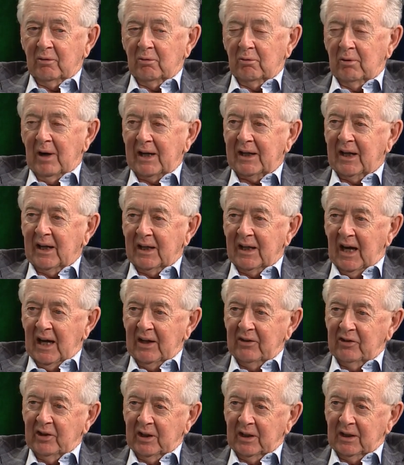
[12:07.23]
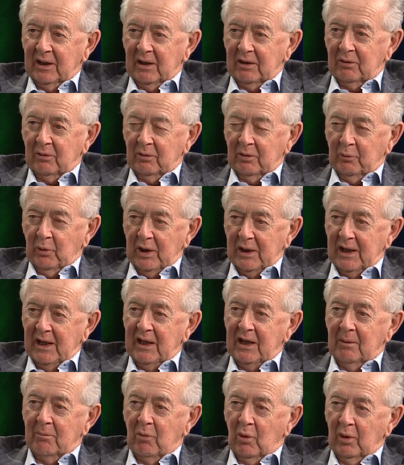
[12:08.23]
recognizing that we
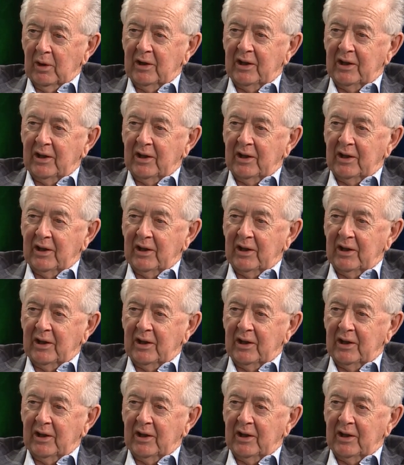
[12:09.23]
need a more